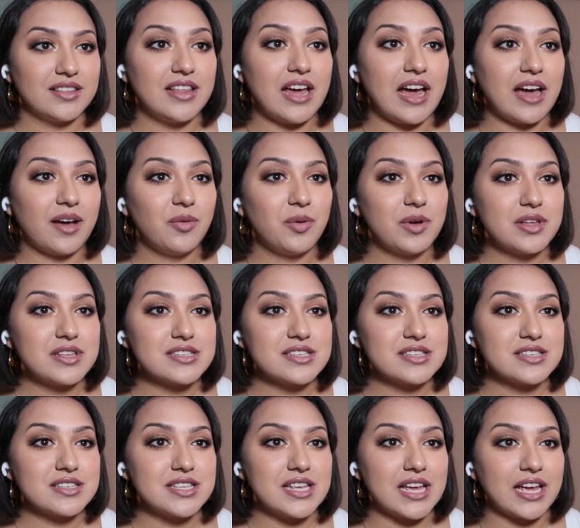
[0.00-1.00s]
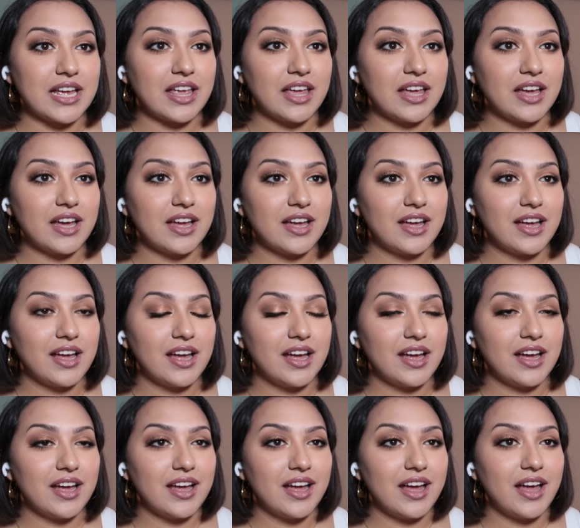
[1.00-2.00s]
that was sick
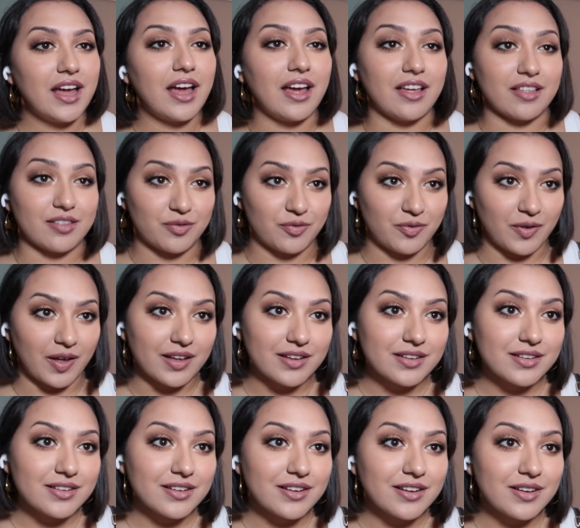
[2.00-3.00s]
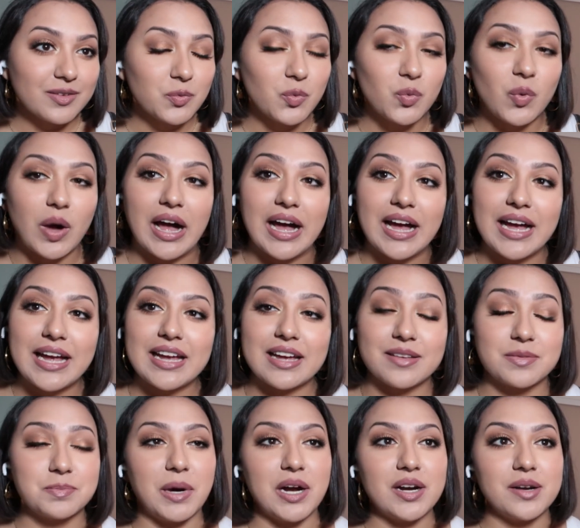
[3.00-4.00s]
as fuck. Why?
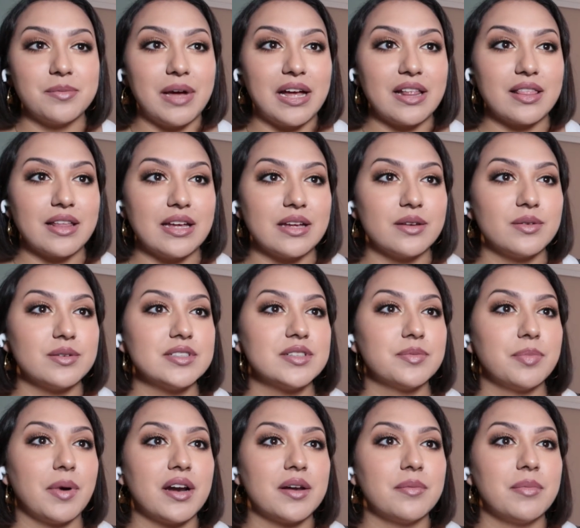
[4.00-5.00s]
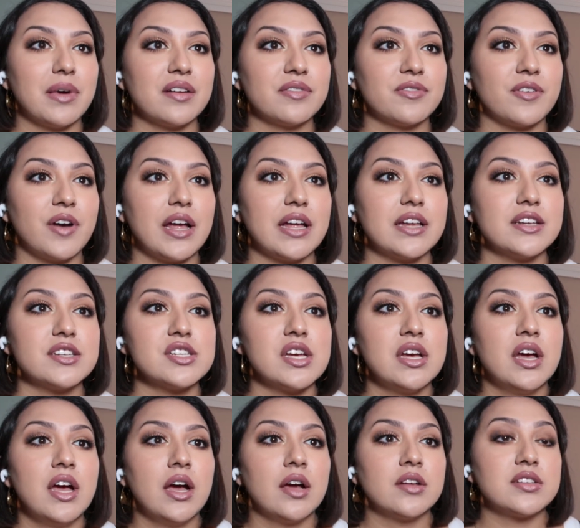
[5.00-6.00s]
It's part of my language, part of my French.
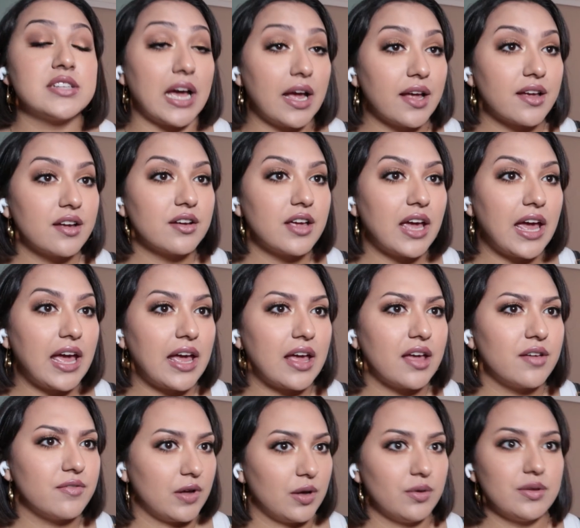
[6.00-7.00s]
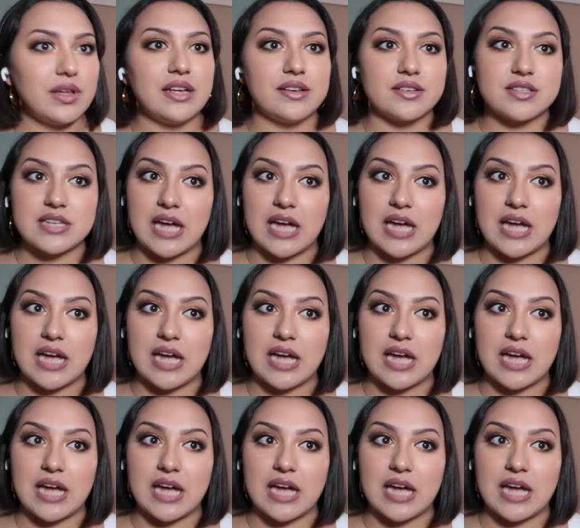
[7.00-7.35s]
Tiger Cave. Okay,